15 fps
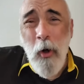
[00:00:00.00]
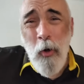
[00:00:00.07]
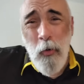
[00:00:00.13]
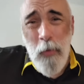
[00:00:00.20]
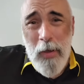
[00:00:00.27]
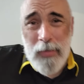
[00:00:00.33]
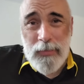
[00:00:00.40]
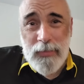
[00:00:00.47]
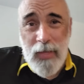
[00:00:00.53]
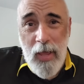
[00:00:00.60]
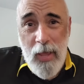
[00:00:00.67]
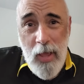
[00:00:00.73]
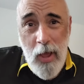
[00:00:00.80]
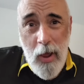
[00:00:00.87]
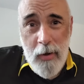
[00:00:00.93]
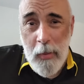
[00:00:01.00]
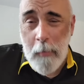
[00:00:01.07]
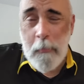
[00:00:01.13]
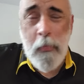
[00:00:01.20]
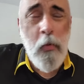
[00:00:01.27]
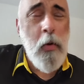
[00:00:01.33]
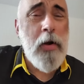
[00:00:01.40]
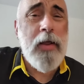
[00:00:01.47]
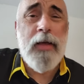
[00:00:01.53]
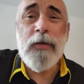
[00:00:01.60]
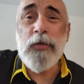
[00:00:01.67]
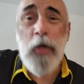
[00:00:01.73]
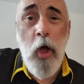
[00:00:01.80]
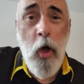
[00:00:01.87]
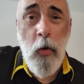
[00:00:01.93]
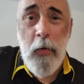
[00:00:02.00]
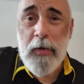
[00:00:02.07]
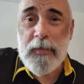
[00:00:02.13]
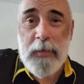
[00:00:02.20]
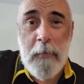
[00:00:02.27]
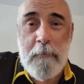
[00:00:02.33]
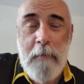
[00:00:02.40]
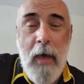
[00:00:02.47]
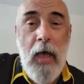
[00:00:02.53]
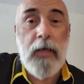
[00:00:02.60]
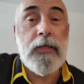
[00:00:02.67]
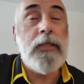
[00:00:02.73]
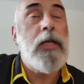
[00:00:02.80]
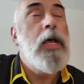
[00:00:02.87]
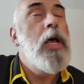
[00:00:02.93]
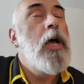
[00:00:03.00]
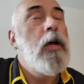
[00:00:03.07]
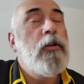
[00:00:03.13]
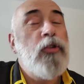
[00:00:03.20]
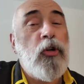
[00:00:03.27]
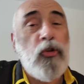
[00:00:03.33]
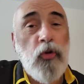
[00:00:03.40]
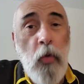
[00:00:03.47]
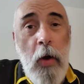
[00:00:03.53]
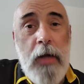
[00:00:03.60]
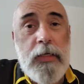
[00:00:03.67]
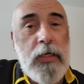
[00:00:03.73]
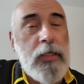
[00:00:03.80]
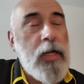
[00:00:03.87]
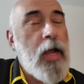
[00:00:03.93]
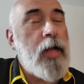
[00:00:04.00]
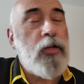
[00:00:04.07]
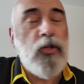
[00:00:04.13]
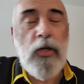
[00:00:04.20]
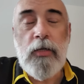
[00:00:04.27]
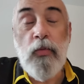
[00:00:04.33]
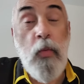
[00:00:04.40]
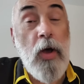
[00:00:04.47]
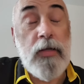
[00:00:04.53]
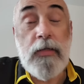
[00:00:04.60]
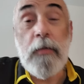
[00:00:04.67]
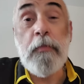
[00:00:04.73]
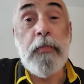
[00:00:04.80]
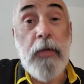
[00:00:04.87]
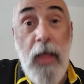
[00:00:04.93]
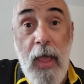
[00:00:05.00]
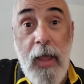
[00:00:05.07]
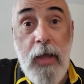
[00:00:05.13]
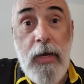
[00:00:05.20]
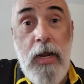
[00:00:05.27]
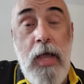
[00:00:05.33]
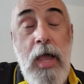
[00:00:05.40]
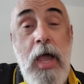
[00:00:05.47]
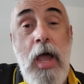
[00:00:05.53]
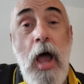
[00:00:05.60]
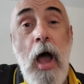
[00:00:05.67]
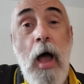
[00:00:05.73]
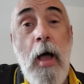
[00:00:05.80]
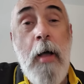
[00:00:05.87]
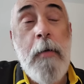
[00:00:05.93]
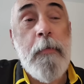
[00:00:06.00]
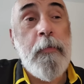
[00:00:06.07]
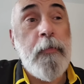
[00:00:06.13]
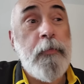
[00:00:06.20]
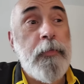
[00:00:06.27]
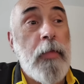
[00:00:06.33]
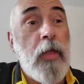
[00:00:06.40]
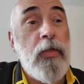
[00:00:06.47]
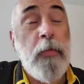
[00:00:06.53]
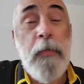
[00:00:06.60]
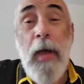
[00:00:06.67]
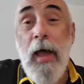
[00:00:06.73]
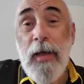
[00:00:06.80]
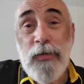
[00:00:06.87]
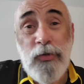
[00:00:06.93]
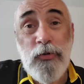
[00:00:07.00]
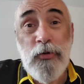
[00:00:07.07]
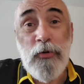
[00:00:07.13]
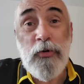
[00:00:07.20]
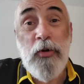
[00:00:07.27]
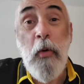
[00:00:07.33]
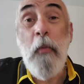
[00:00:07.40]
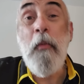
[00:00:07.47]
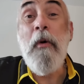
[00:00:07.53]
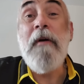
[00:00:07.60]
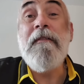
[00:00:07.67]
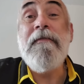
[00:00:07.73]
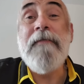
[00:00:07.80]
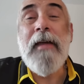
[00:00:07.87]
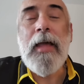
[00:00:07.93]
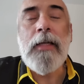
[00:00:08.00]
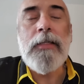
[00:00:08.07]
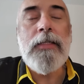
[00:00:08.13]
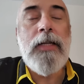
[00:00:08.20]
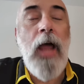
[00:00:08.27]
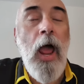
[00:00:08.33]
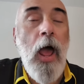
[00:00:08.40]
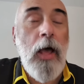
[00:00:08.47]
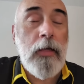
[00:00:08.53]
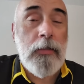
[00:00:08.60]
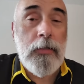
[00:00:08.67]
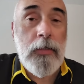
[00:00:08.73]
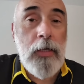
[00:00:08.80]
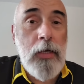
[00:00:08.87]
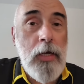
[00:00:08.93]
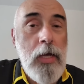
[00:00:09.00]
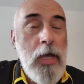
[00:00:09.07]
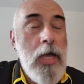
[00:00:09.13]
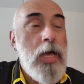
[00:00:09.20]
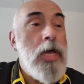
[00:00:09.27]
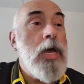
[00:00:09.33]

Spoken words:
always chaotic. Boarding is always a mess. Detroit today just wasn't playing. The passengers were fantastic,